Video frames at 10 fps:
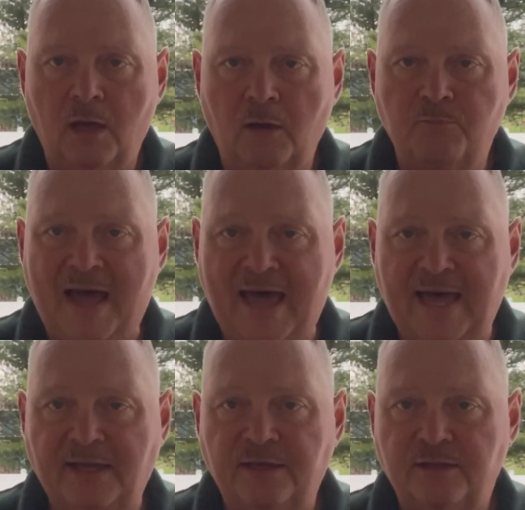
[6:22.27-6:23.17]

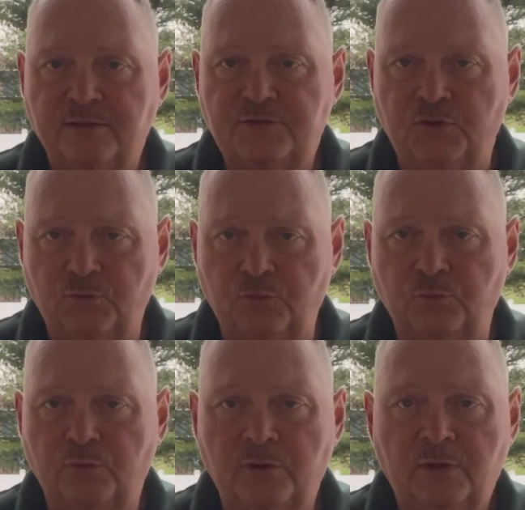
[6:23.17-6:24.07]
back
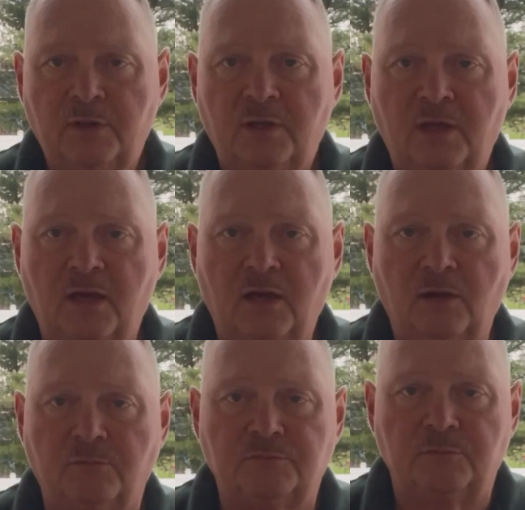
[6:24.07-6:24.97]
to
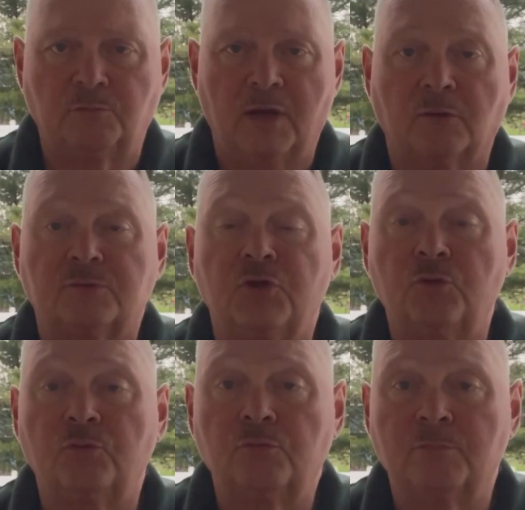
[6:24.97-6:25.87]

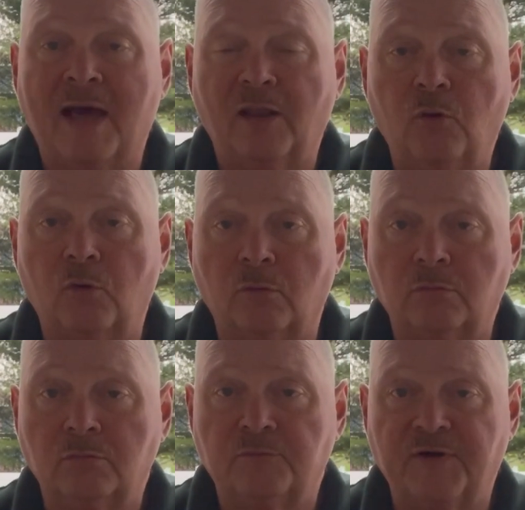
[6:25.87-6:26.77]
my local
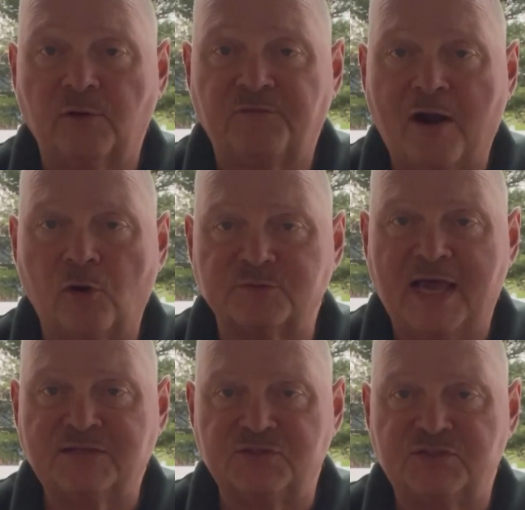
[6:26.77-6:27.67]
federal firearms
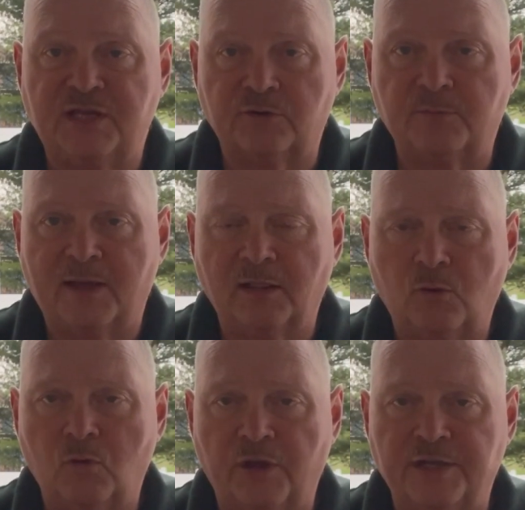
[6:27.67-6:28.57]
license dealer, to my
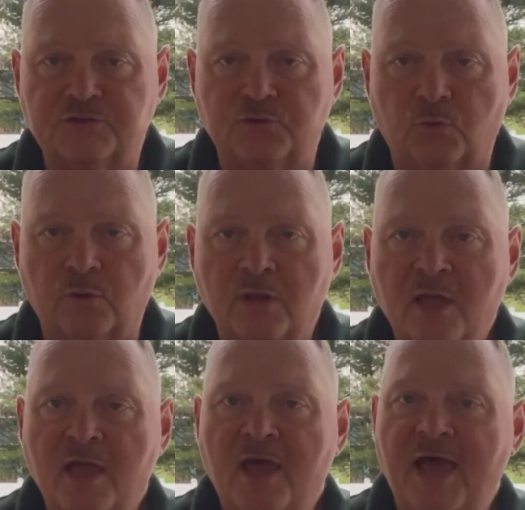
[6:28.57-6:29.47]
local gun store,
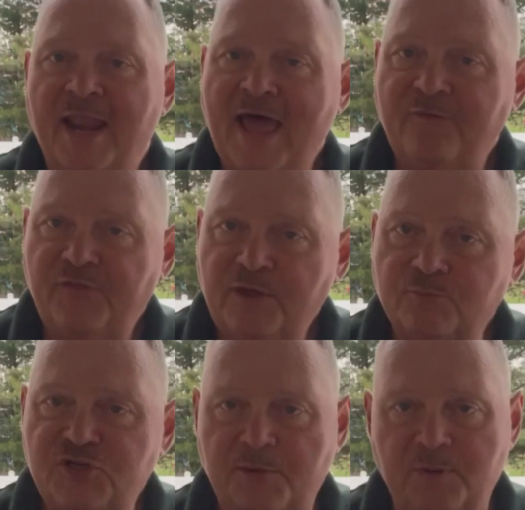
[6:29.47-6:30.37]
and have them
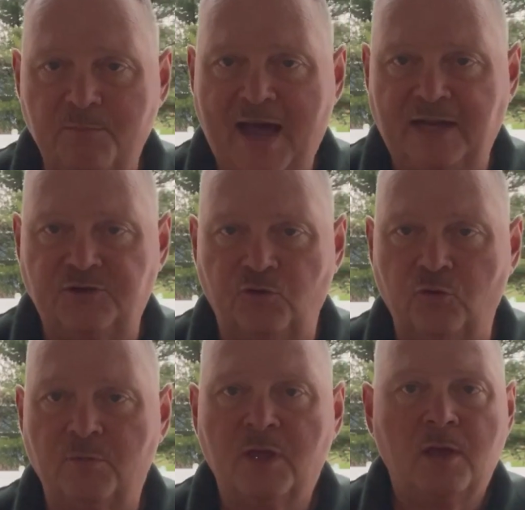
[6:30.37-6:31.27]
ship it back to
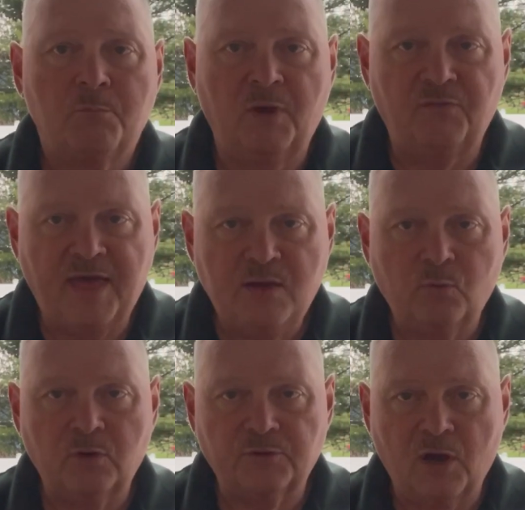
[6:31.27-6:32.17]
them, but they
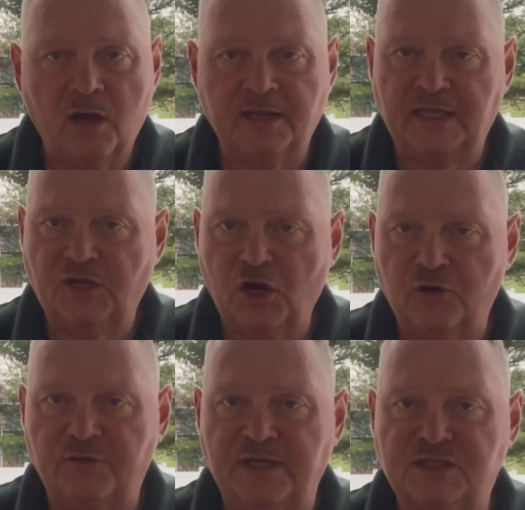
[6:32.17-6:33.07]
will not
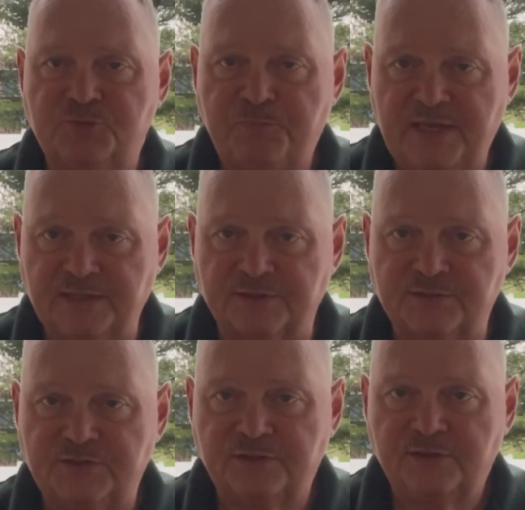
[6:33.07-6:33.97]
incur the expense